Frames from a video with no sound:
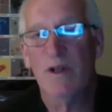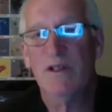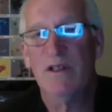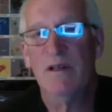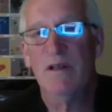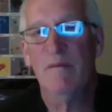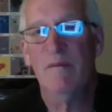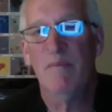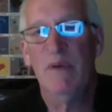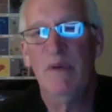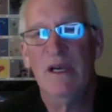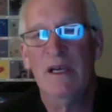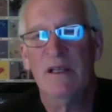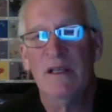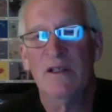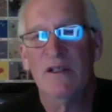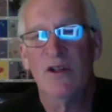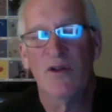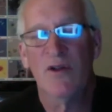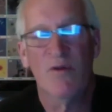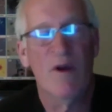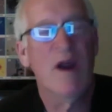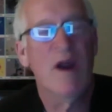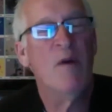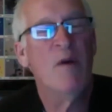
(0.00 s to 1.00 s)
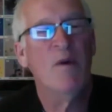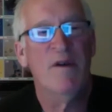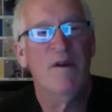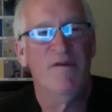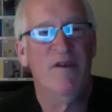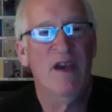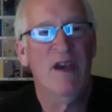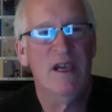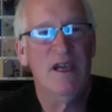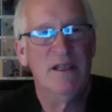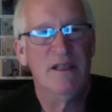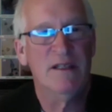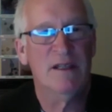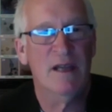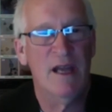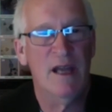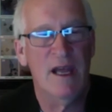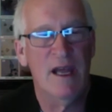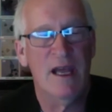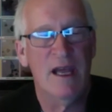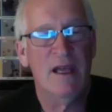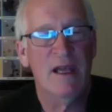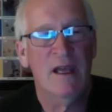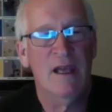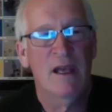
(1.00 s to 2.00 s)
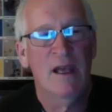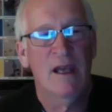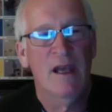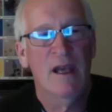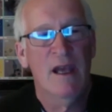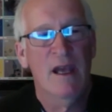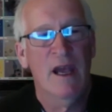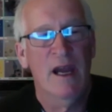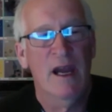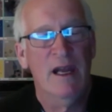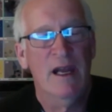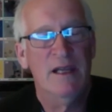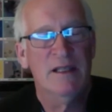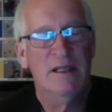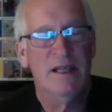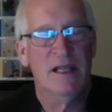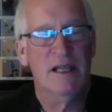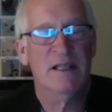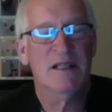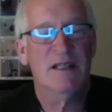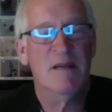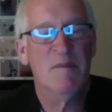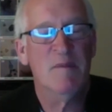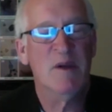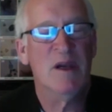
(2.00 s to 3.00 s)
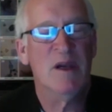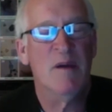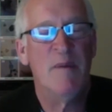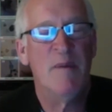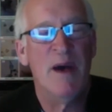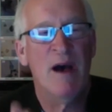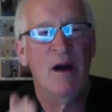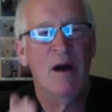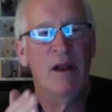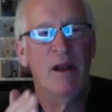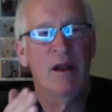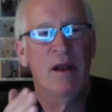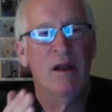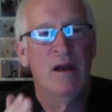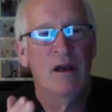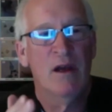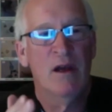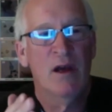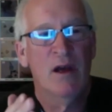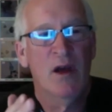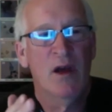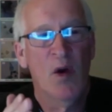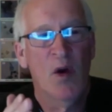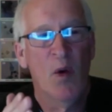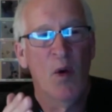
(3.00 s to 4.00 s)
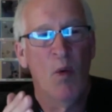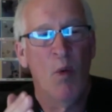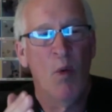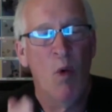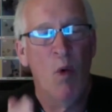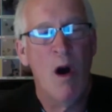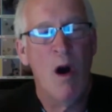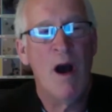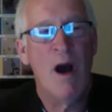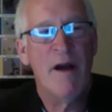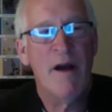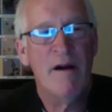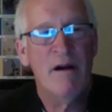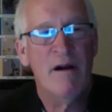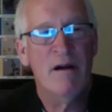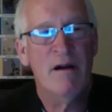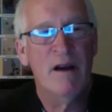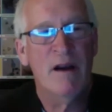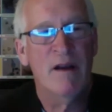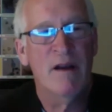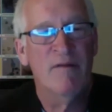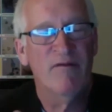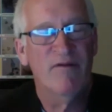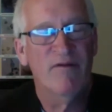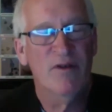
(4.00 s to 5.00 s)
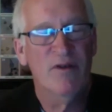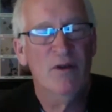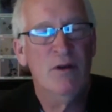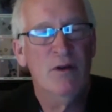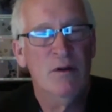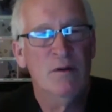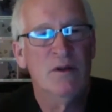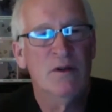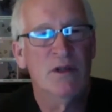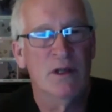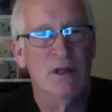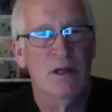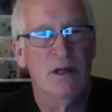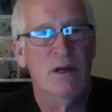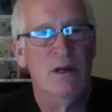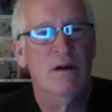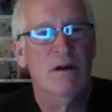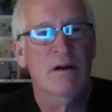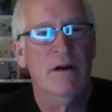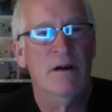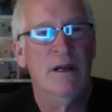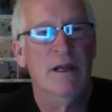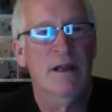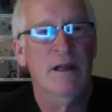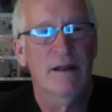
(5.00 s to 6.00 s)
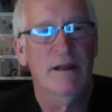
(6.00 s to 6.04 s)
the biggest threat we face today? And he said something about water and food security.